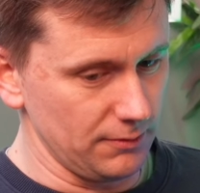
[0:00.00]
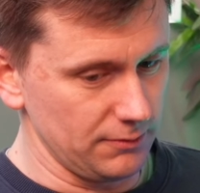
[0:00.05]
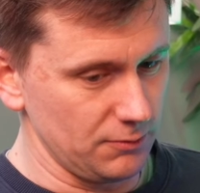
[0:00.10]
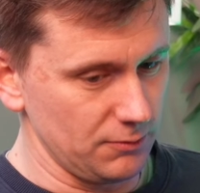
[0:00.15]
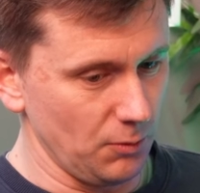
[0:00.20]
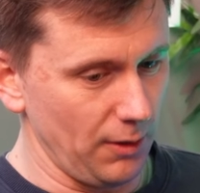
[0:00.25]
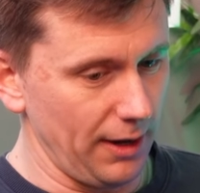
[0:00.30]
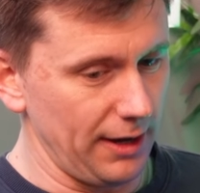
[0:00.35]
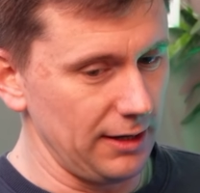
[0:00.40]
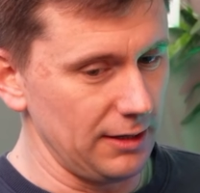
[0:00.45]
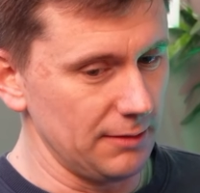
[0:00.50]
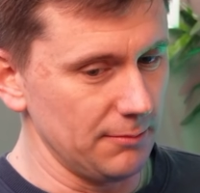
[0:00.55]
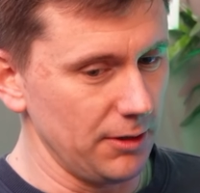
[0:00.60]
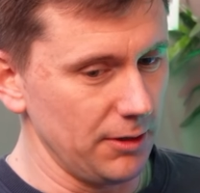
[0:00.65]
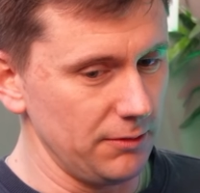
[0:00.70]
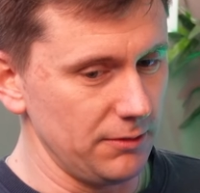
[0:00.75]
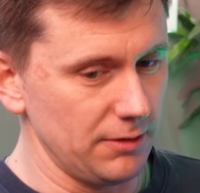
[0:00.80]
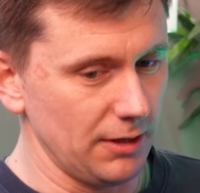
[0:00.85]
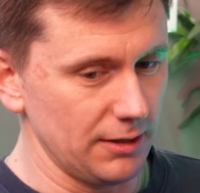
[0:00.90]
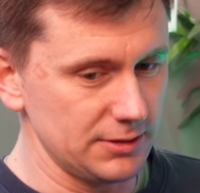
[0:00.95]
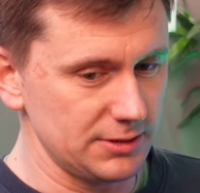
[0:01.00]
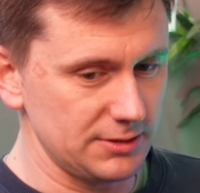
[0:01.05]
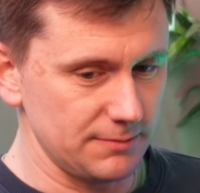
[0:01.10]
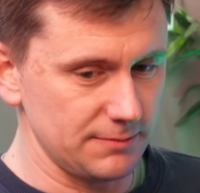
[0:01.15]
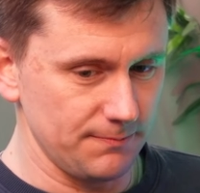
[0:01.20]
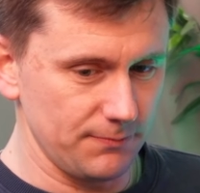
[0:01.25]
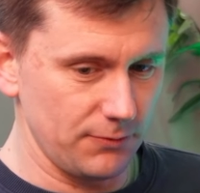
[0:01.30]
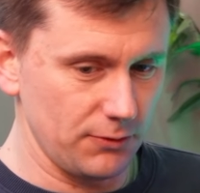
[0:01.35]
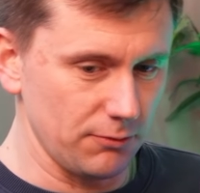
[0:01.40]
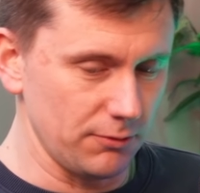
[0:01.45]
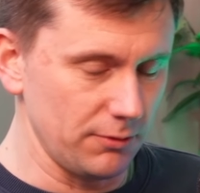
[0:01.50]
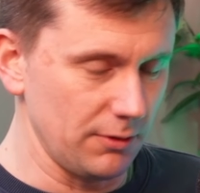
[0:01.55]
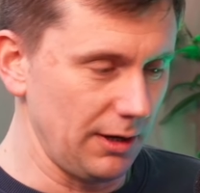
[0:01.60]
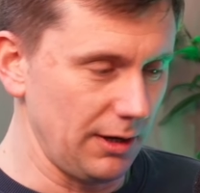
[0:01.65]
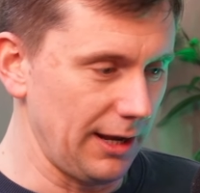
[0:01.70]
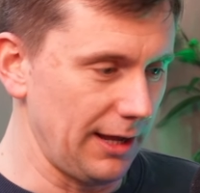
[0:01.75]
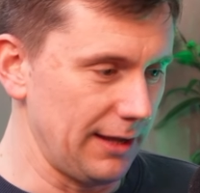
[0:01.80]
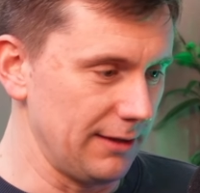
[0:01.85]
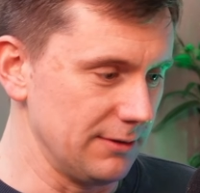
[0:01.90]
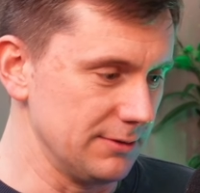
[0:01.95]
to what Ada Mode does through the
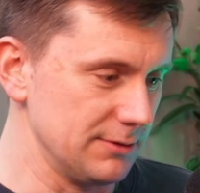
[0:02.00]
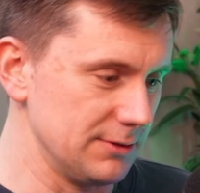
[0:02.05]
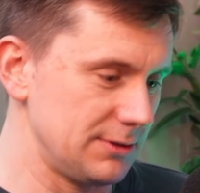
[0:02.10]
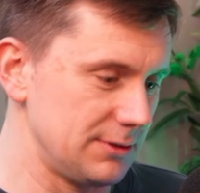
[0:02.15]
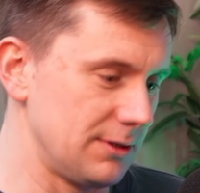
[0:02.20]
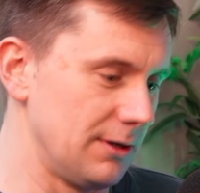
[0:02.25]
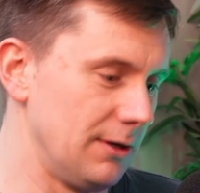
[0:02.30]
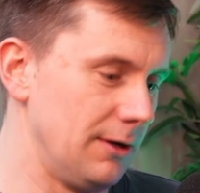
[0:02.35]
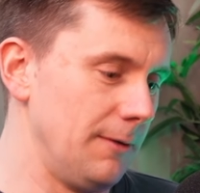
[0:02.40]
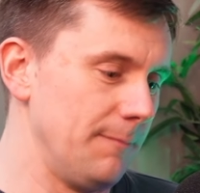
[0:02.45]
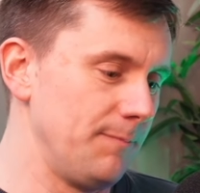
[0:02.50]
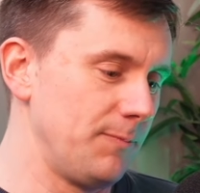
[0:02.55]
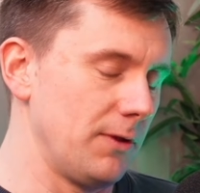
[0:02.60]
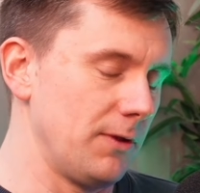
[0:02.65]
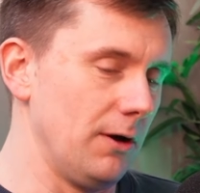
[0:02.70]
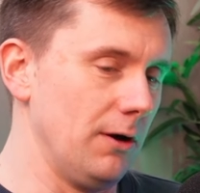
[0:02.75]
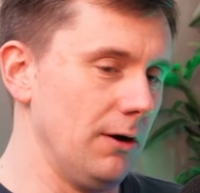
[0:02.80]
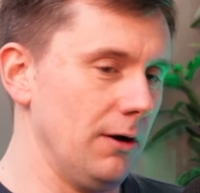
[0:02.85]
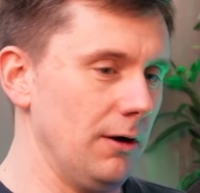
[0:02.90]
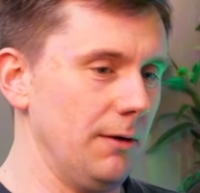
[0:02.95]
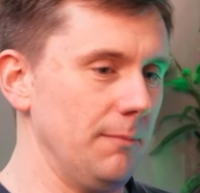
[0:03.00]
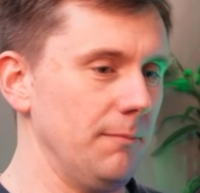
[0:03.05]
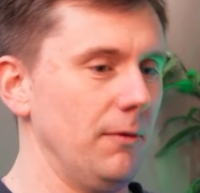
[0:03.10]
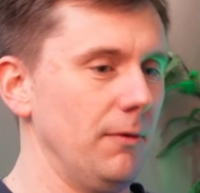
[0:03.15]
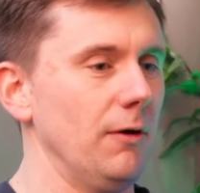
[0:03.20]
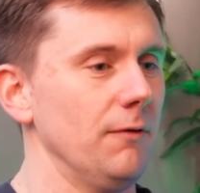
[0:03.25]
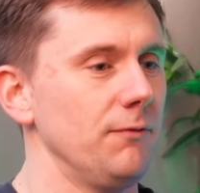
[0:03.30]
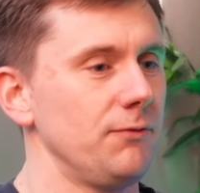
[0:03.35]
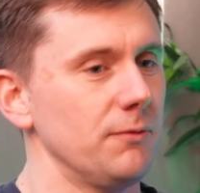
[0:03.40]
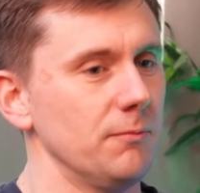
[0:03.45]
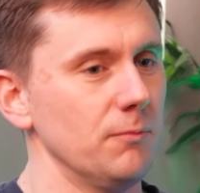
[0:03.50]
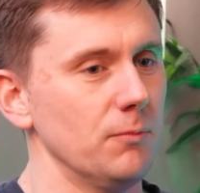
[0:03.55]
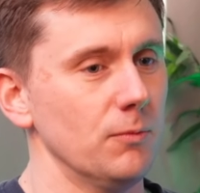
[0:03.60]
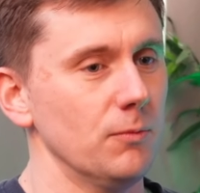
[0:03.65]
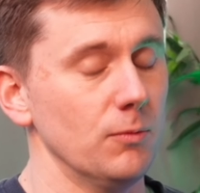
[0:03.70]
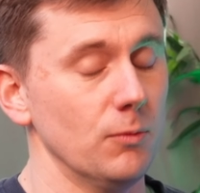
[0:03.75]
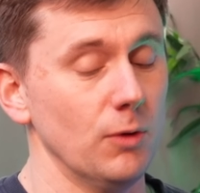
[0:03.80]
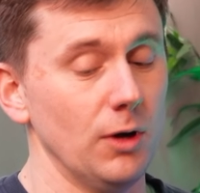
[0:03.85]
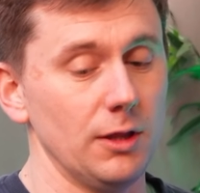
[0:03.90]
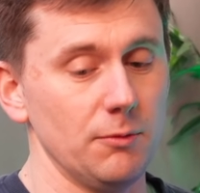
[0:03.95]
lens of
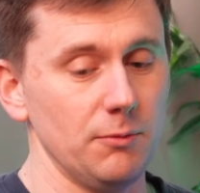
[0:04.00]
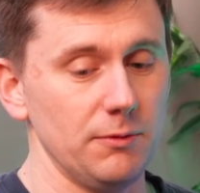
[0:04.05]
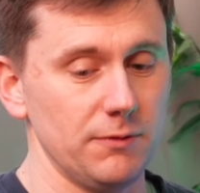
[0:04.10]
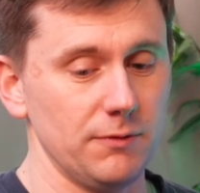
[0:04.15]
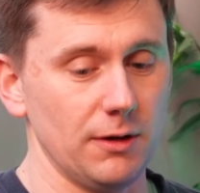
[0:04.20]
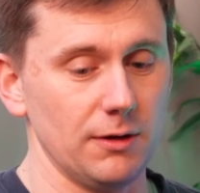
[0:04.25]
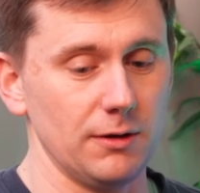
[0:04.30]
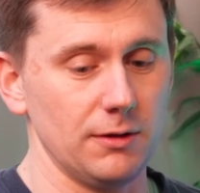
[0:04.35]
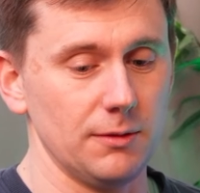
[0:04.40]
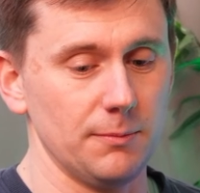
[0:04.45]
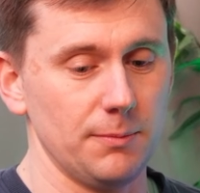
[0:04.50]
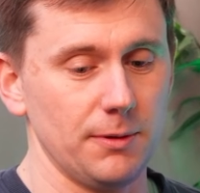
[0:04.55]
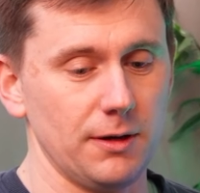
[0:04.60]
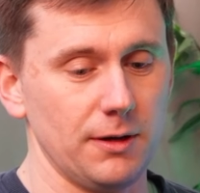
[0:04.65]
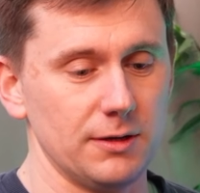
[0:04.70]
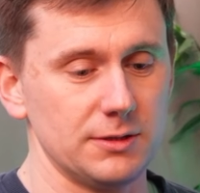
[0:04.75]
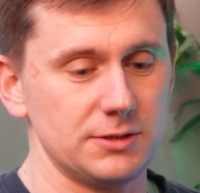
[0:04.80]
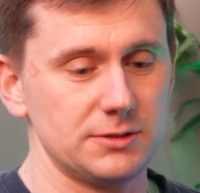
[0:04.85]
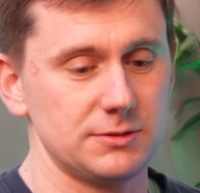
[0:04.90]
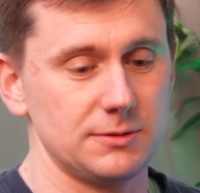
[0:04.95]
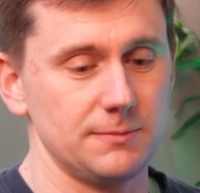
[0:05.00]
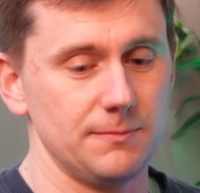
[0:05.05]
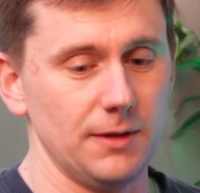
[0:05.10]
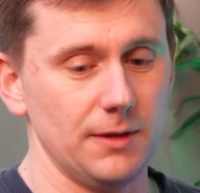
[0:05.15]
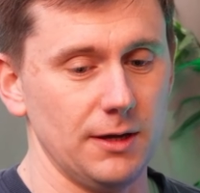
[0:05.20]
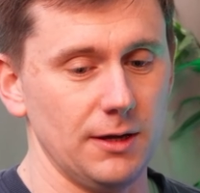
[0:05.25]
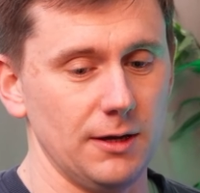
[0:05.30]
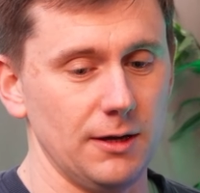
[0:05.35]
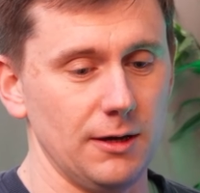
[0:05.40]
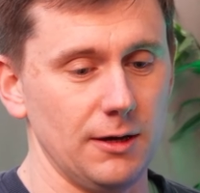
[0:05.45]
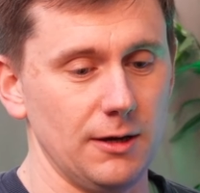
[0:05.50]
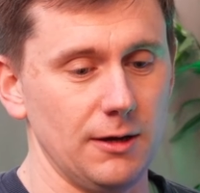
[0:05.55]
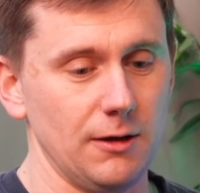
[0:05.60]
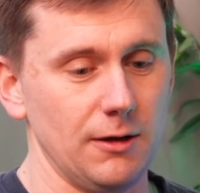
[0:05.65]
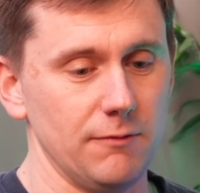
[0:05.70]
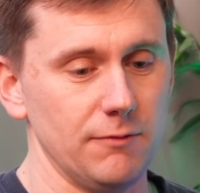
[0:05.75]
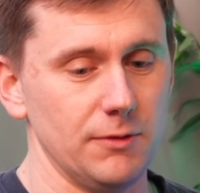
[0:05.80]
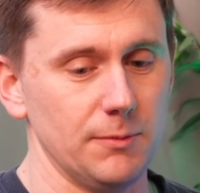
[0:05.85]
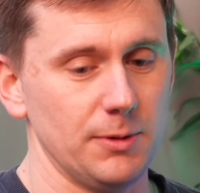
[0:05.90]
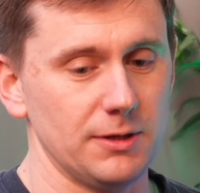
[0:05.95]
some work that we've done in the past,
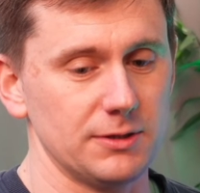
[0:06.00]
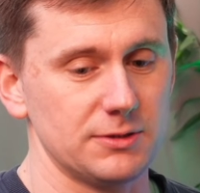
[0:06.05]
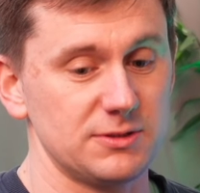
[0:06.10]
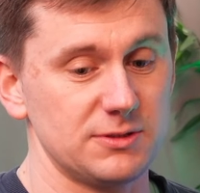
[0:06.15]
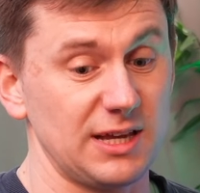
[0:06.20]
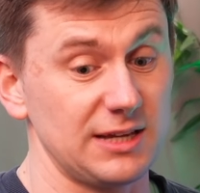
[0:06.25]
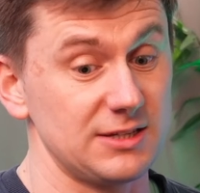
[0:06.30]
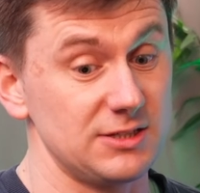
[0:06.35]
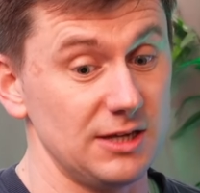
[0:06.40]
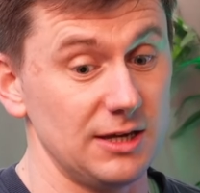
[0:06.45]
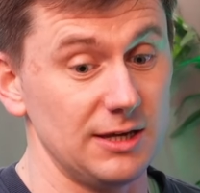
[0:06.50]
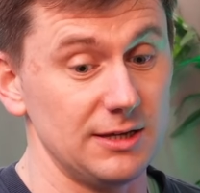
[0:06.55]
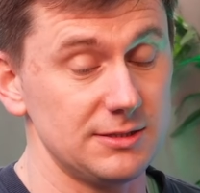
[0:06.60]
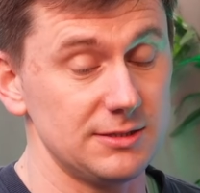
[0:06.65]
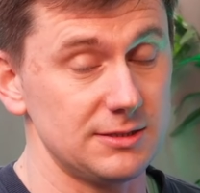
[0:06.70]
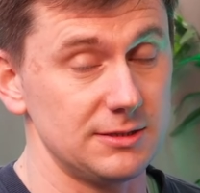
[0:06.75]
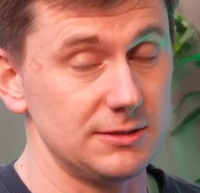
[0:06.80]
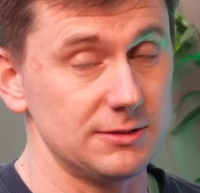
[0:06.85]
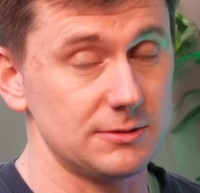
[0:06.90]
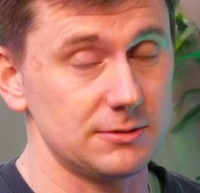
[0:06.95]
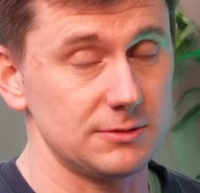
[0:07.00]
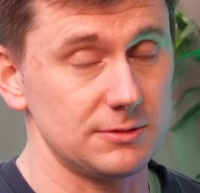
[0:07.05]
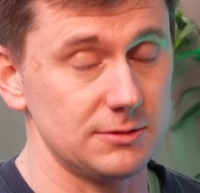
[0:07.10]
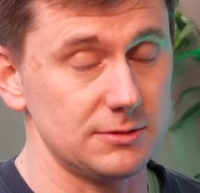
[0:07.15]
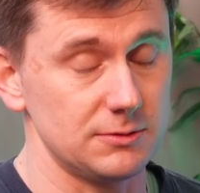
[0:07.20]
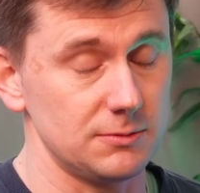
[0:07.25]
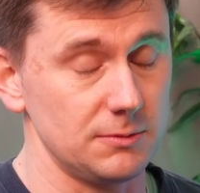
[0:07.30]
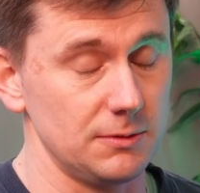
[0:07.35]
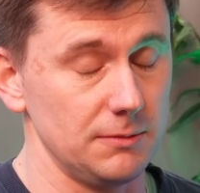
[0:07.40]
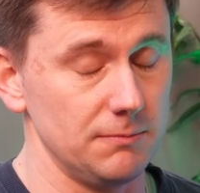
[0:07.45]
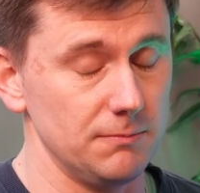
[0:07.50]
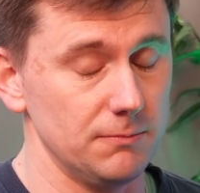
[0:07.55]
over the past 6 years since we